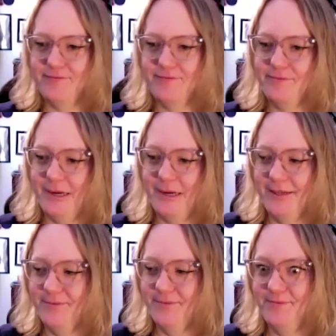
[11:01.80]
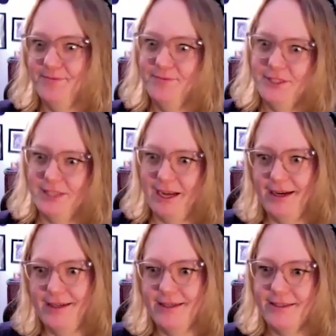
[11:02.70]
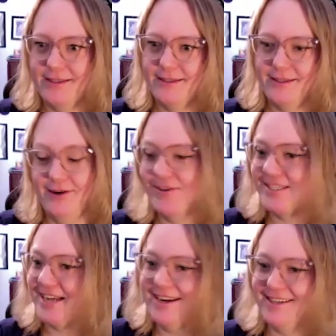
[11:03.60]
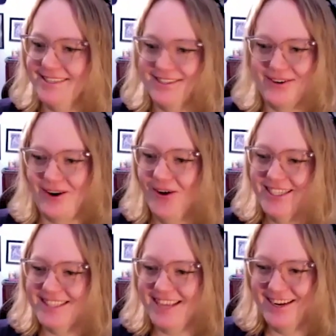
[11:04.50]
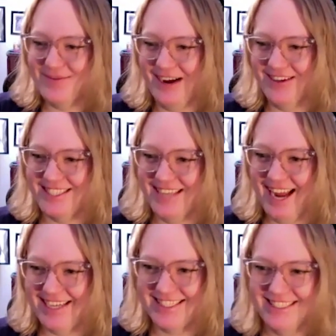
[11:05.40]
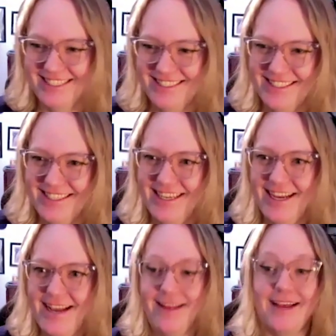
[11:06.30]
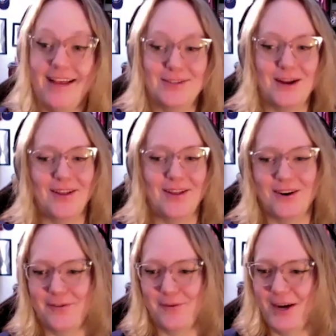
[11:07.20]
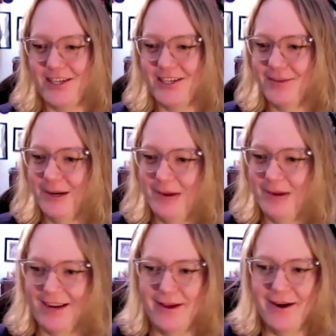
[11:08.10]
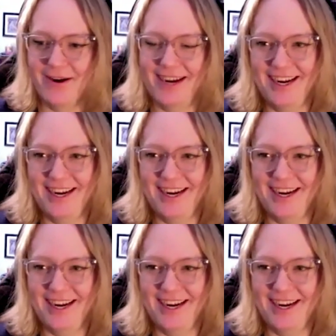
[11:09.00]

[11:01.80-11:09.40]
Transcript: But scientists, scientists are always thinking about sex. That's what I learned from watching The Big Bang Theory.